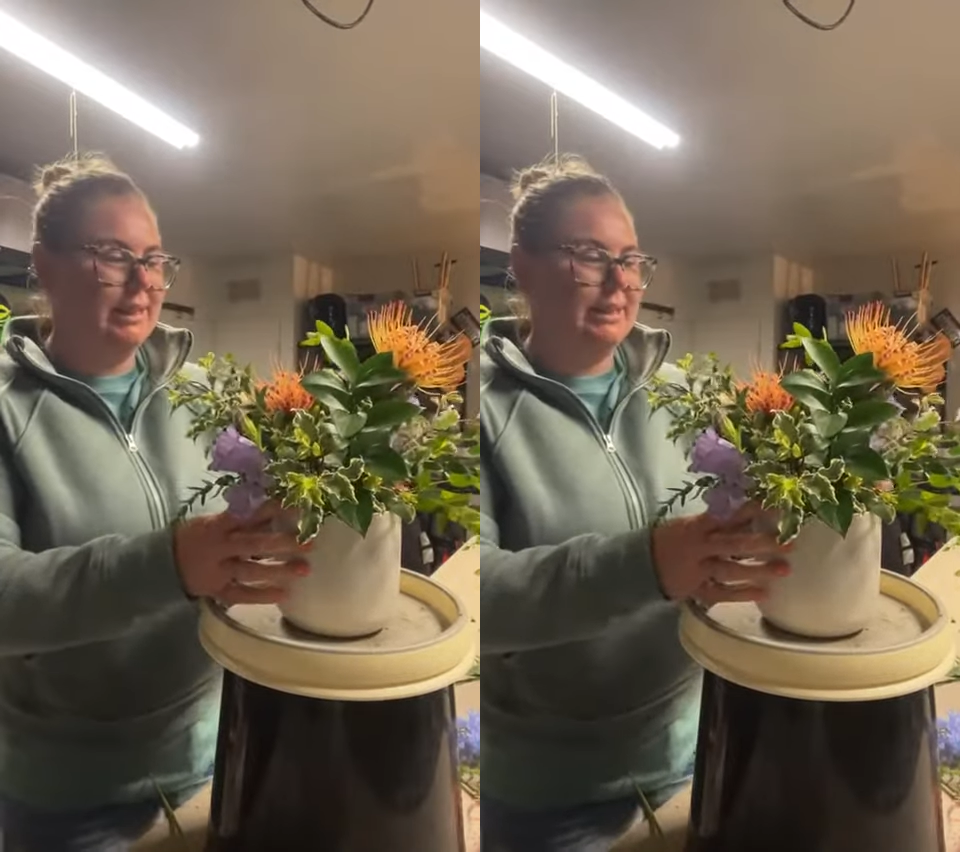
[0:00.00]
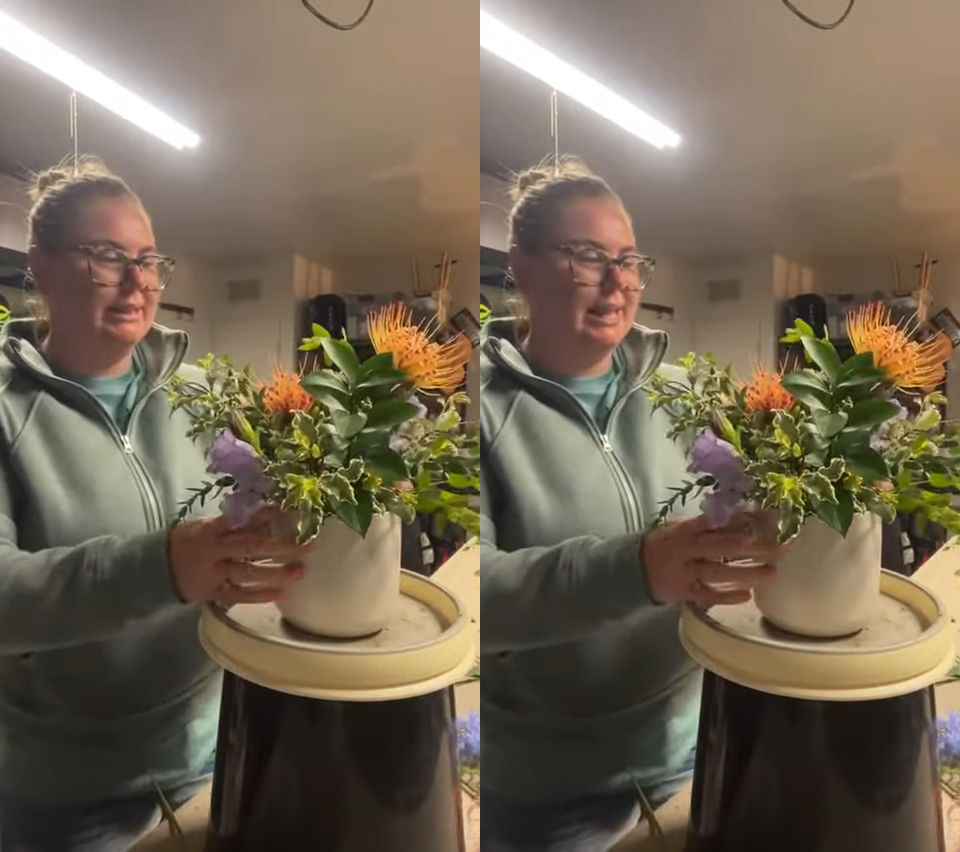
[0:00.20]

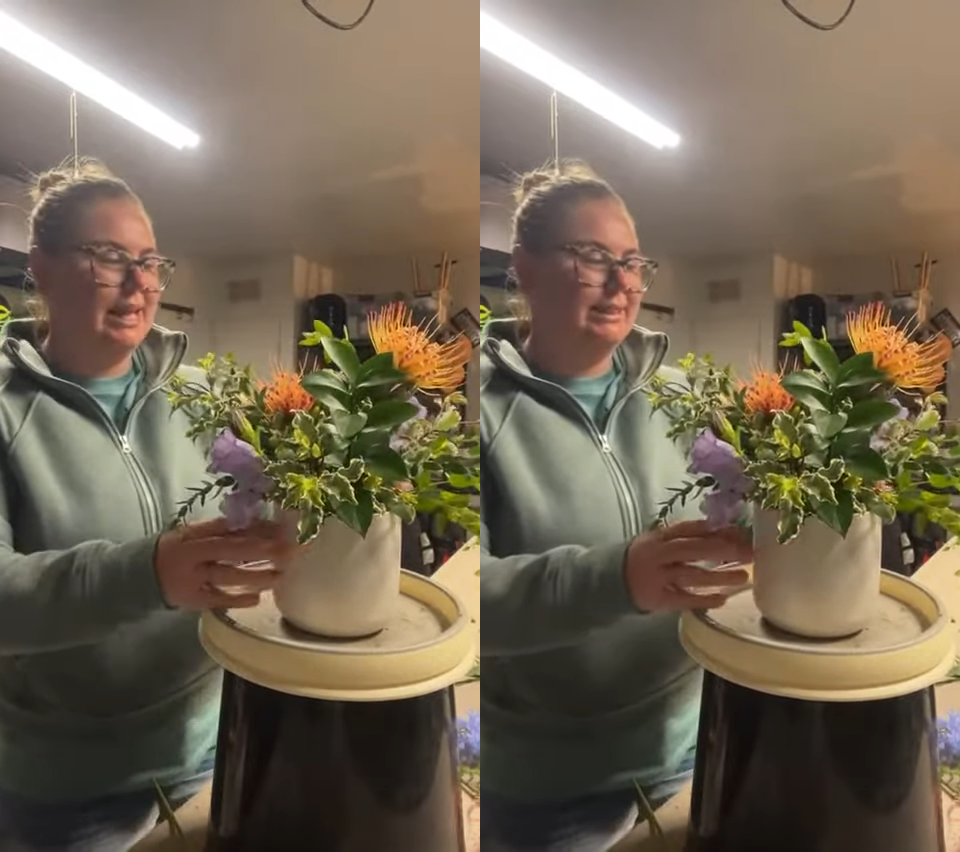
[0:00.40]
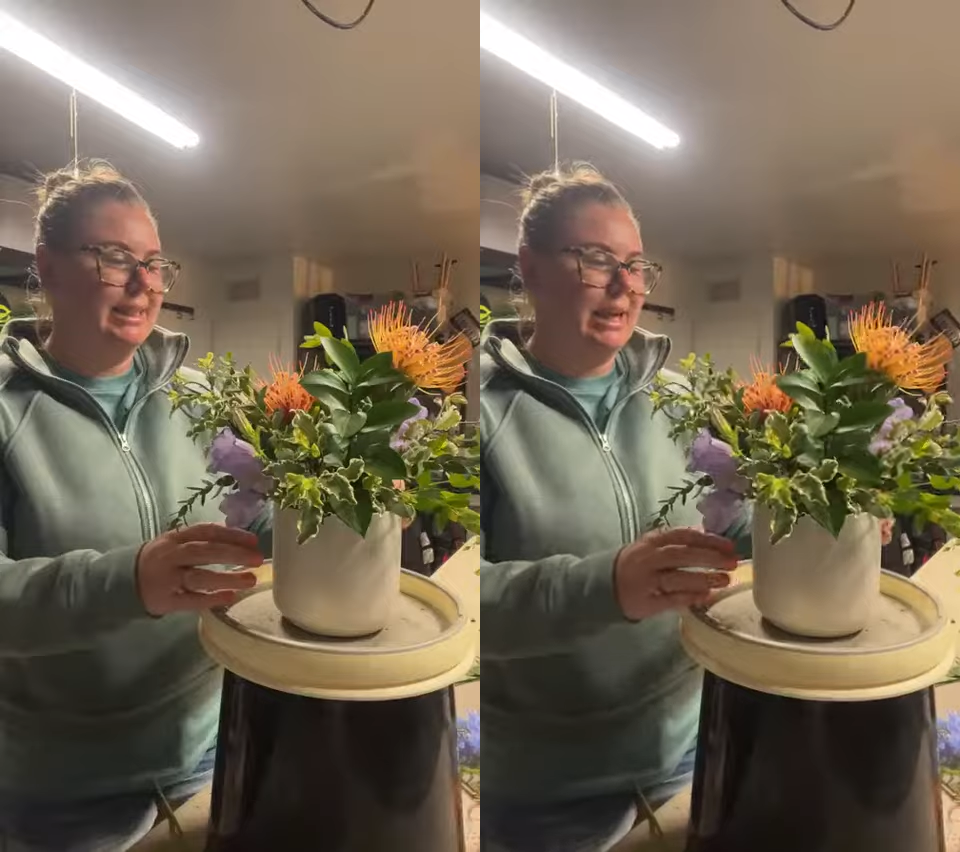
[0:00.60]
in the
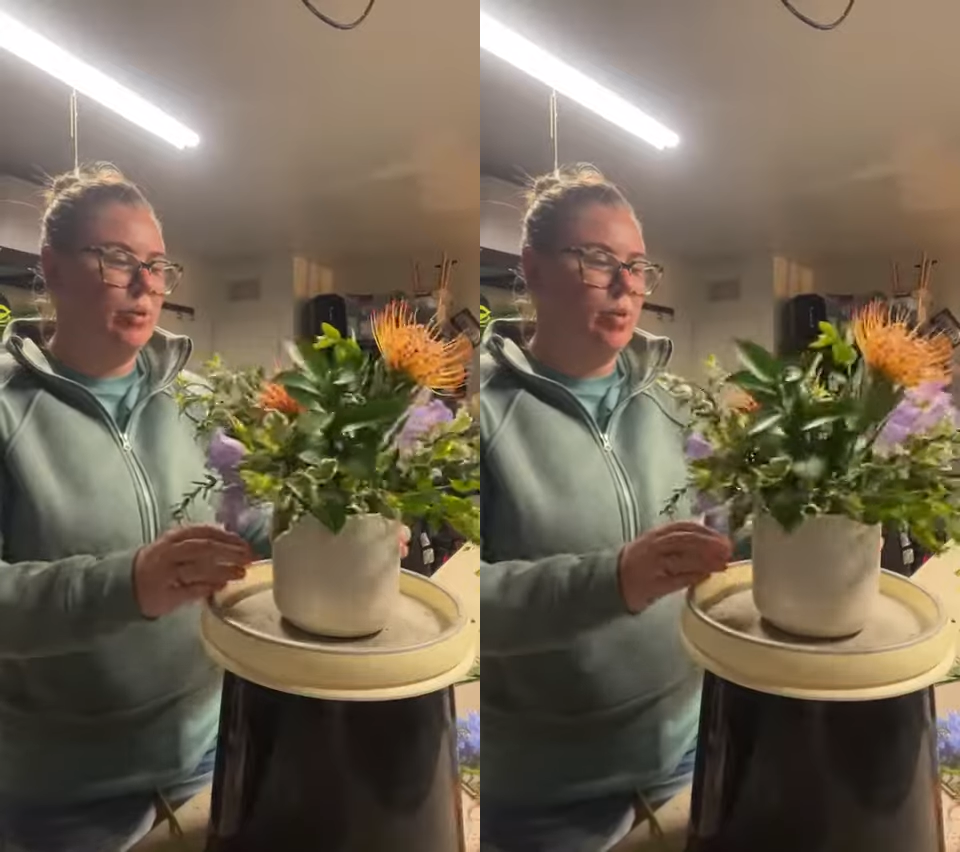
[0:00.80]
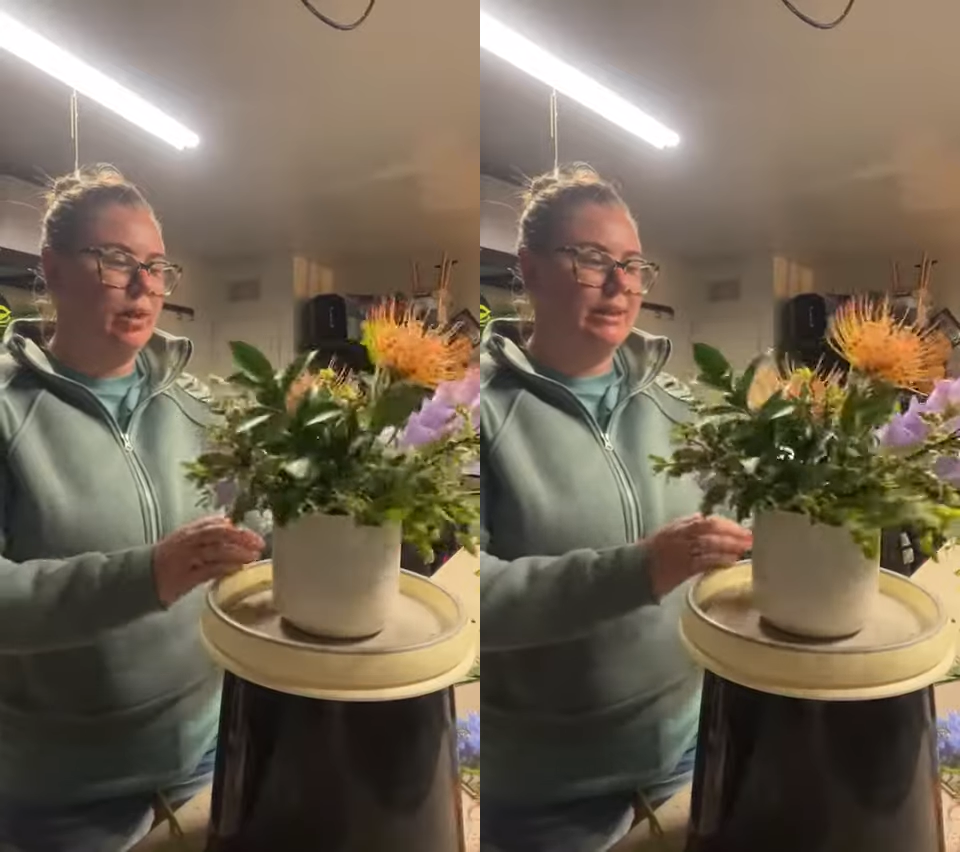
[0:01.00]
size that I
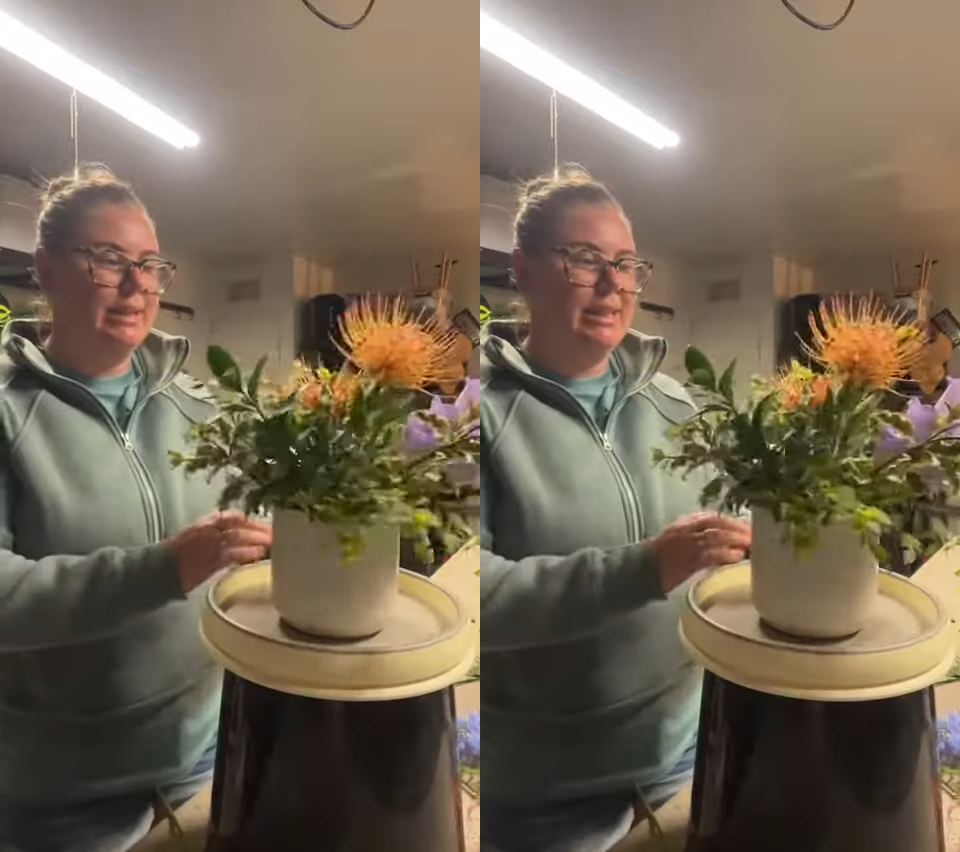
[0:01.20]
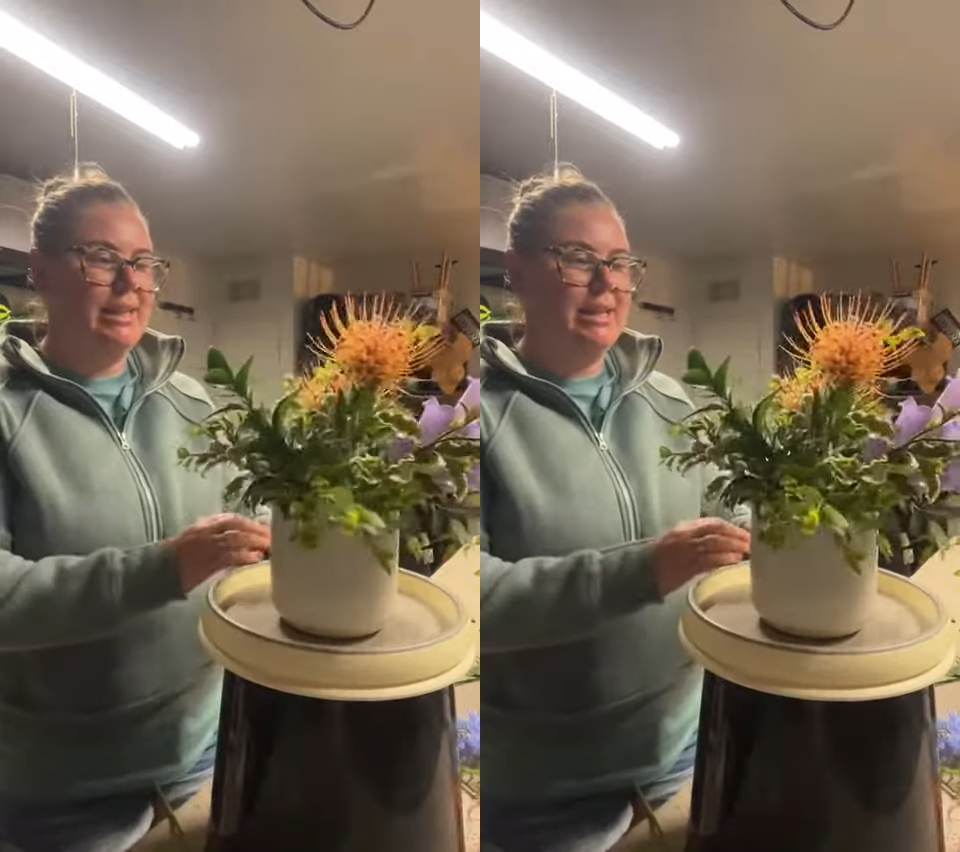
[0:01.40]

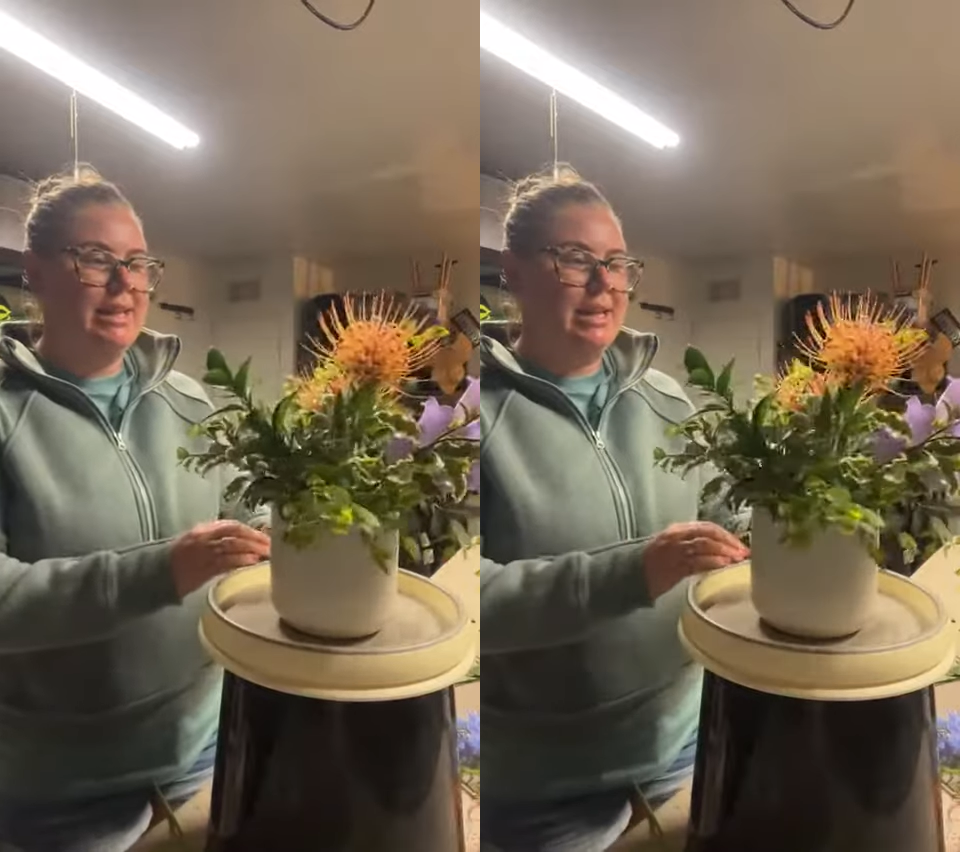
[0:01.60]
wanted.